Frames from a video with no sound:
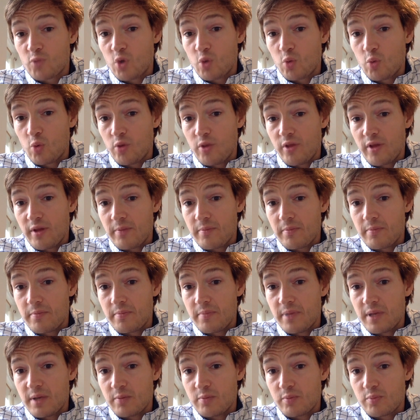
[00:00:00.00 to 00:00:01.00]
what they're
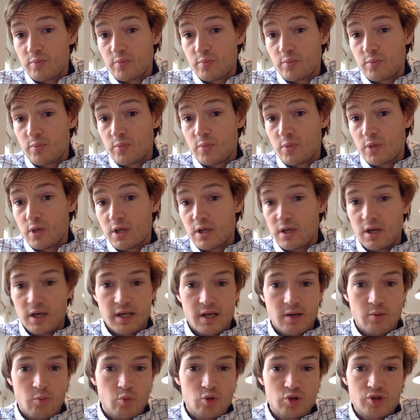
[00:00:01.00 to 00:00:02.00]
being,
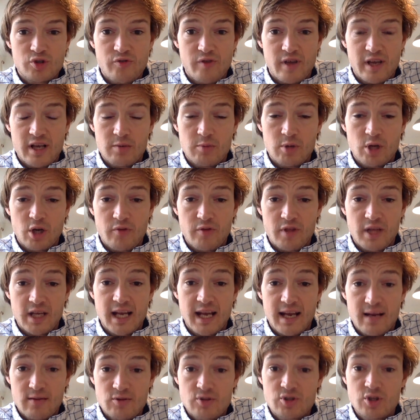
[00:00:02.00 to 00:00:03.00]
like what's available over the
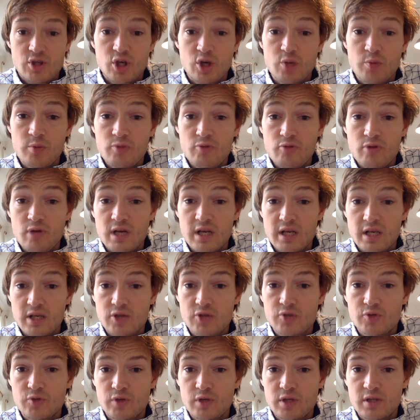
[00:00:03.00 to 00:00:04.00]
counter, that could be really
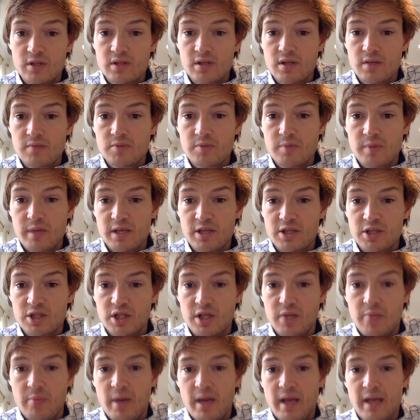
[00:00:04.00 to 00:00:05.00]
useful in terms of managing
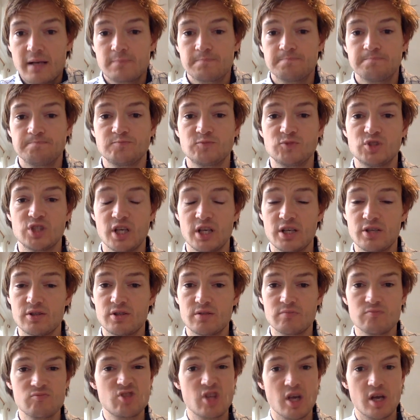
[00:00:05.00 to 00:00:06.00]
their pain. So
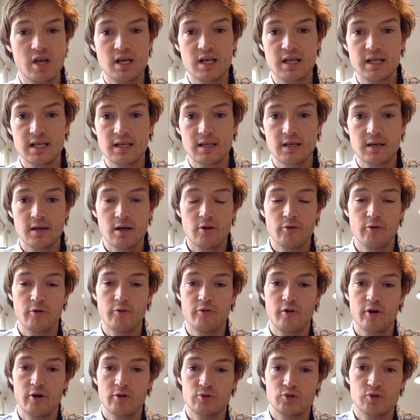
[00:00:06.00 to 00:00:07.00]
certainly a
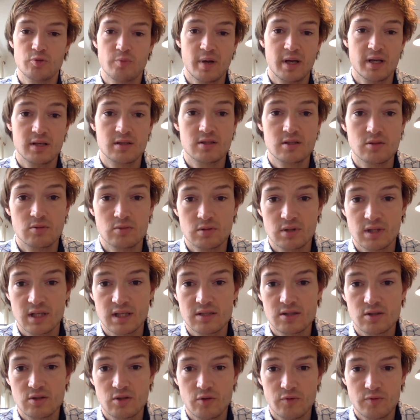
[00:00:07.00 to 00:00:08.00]
referral to a pain consultant.
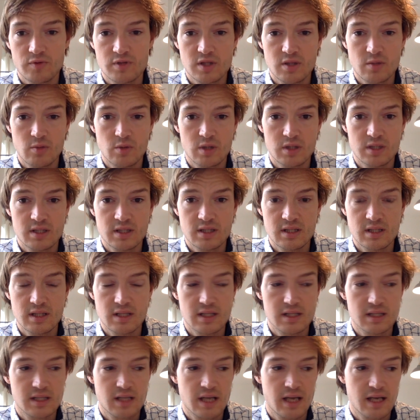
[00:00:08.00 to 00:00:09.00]
That's obviously what I did in
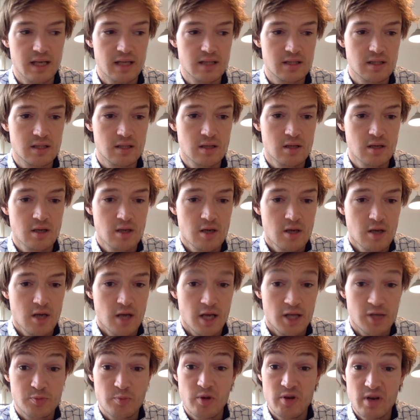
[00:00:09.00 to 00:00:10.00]
this case.
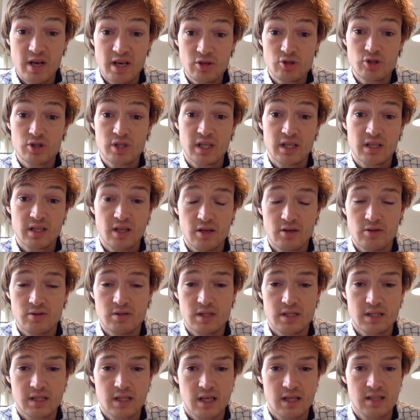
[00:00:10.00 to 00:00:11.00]
It's been interesting though
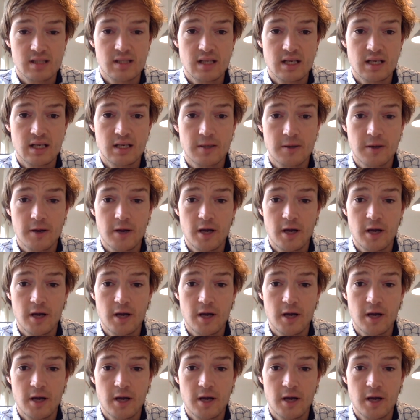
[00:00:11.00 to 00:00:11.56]
discussing